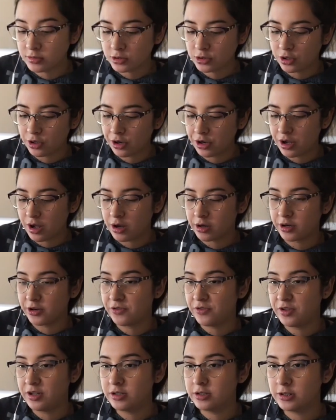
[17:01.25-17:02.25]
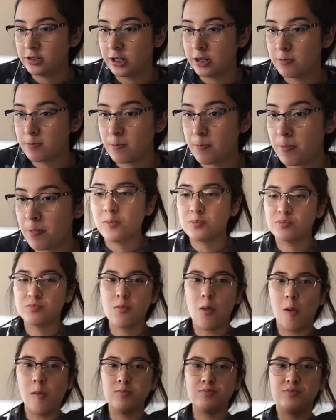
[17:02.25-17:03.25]
Choreography is good.
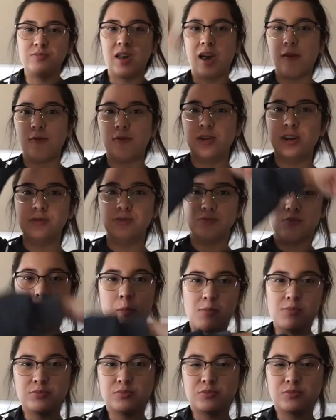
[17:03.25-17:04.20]
That one.